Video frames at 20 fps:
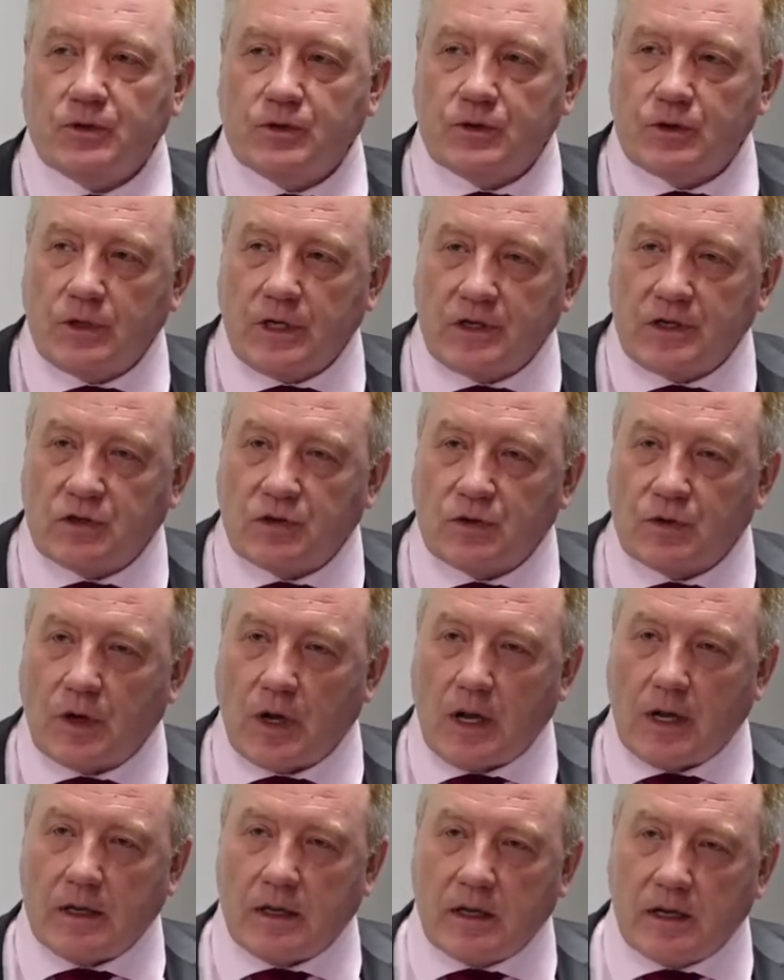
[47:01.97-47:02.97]
you need to
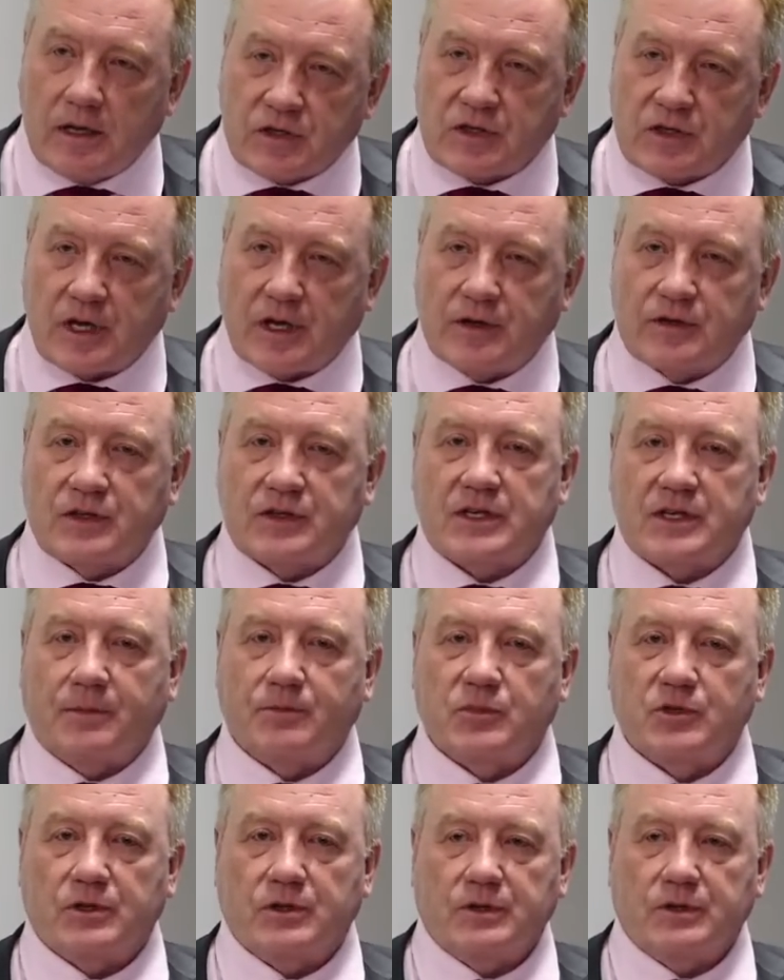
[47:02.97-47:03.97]
list those
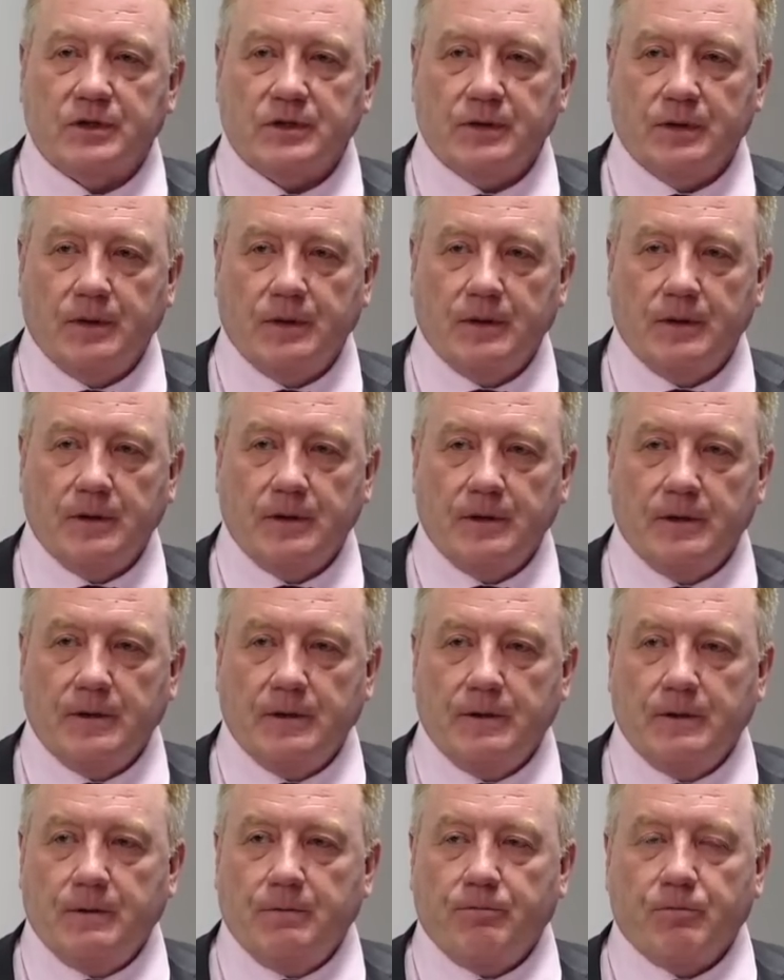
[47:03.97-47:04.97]
assumptions.
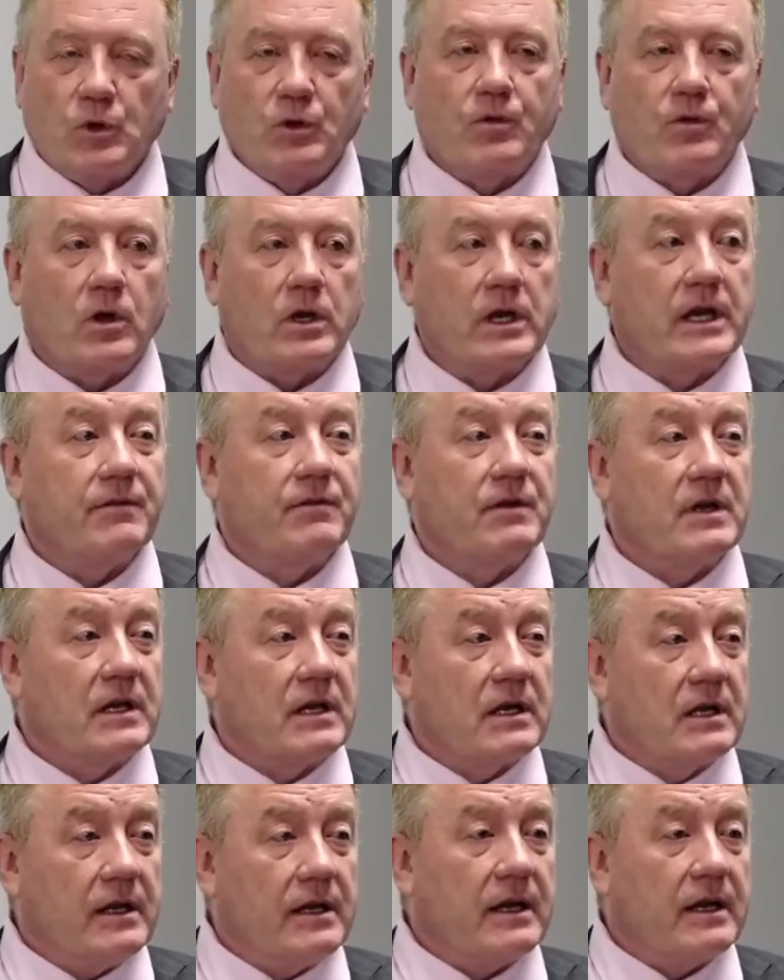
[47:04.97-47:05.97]
You've got to give
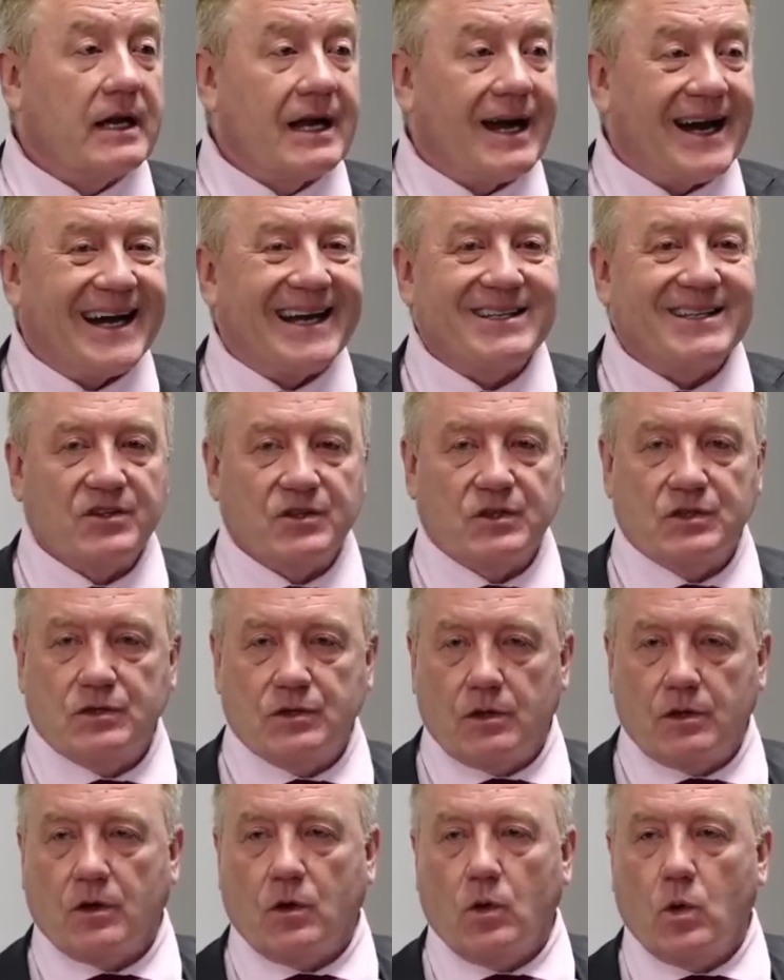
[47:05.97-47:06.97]
clear guidance to the
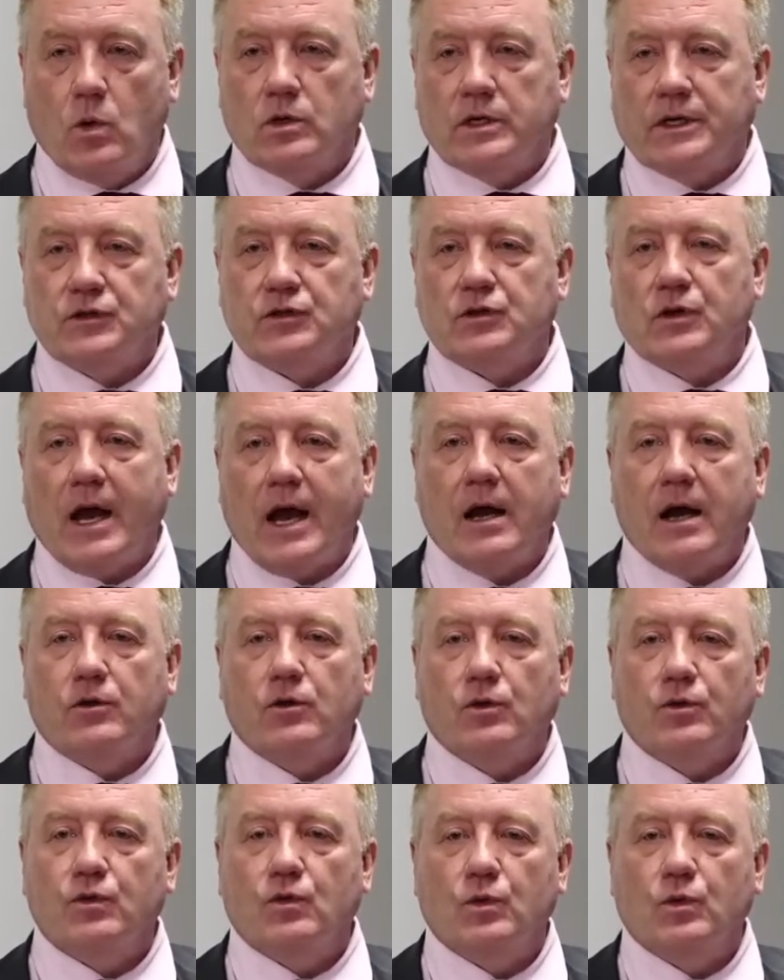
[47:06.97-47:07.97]
court as to how your
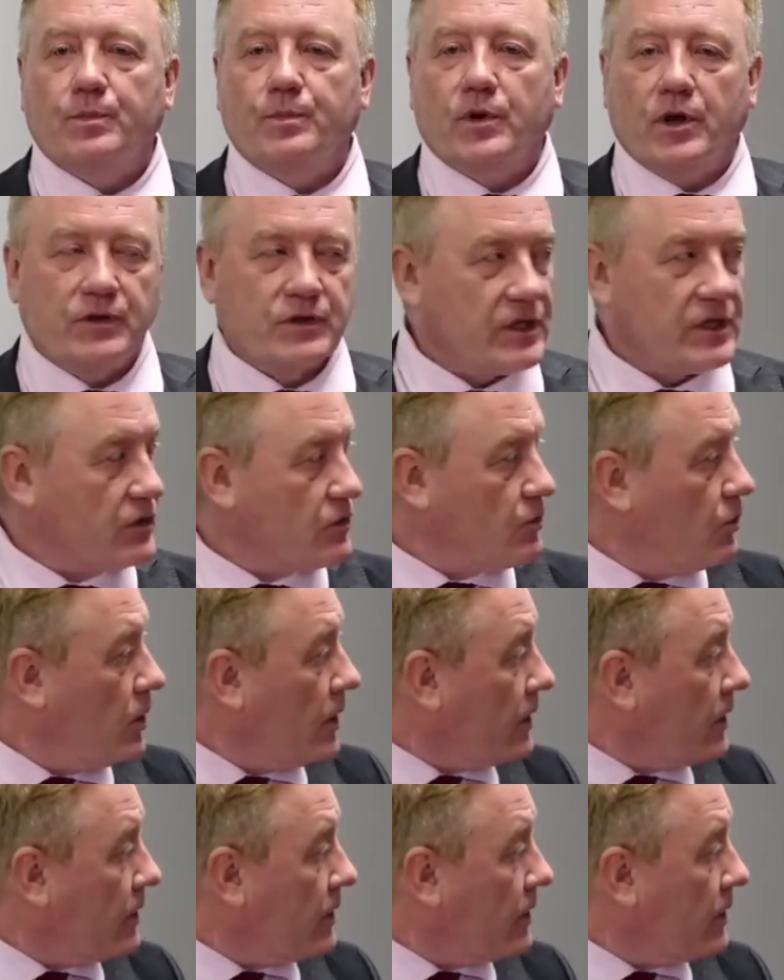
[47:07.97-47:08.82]
thought process worked.